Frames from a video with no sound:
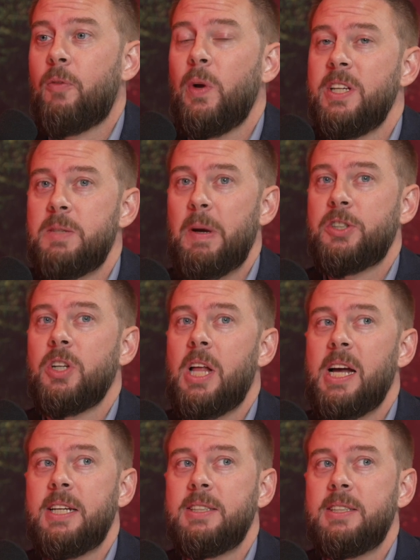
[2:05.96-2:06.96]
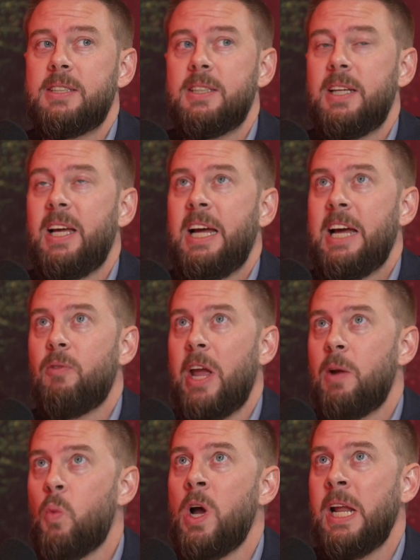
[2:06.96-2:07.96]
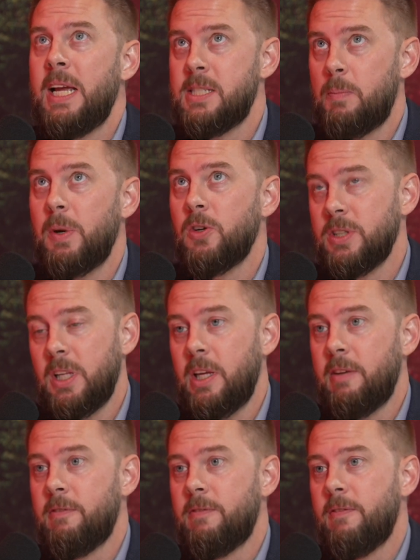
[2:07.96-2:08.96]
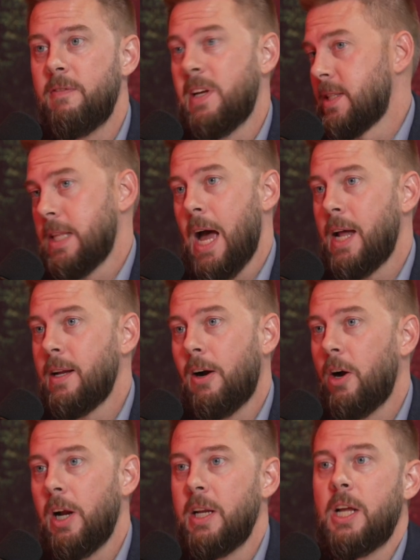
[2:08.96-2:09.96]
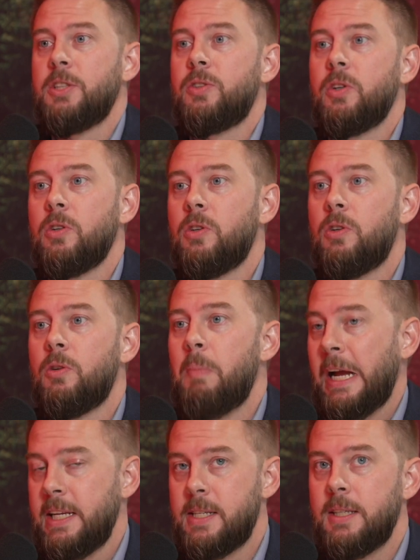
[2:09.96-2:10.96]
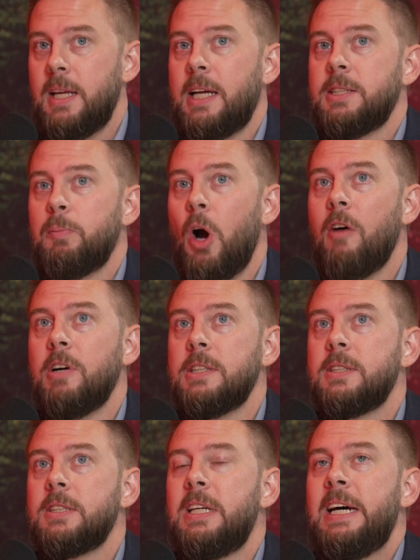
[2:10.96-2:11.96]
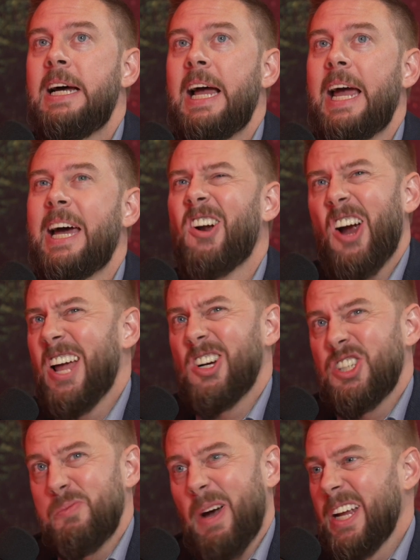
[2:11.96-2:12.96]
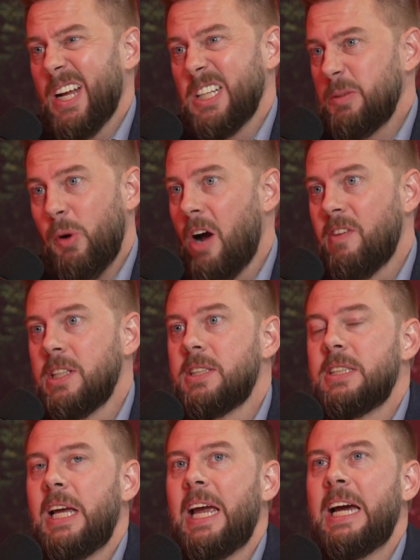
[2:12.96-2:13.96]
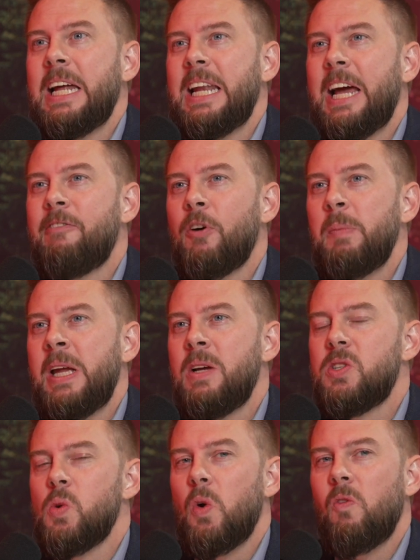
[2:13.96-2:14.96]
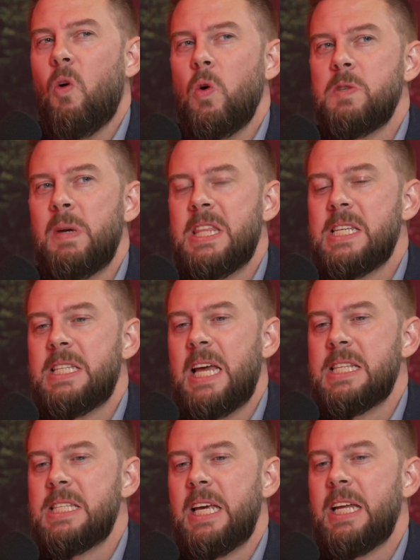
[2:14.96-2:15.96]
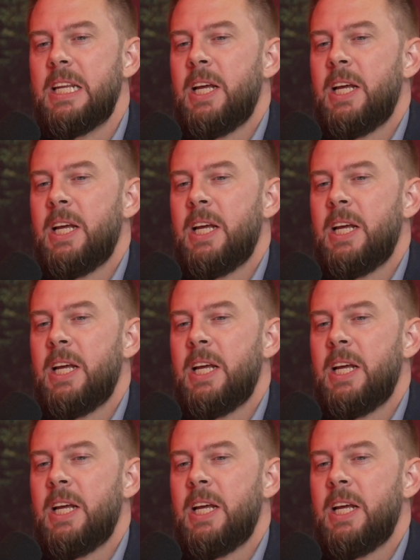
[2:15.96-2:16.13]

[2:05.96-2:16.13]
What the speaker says: We specialized. We had one ace up our sleeve. It's that, our industrial might as a province and our energy might as a province. And for me, it's sort of always been this sense that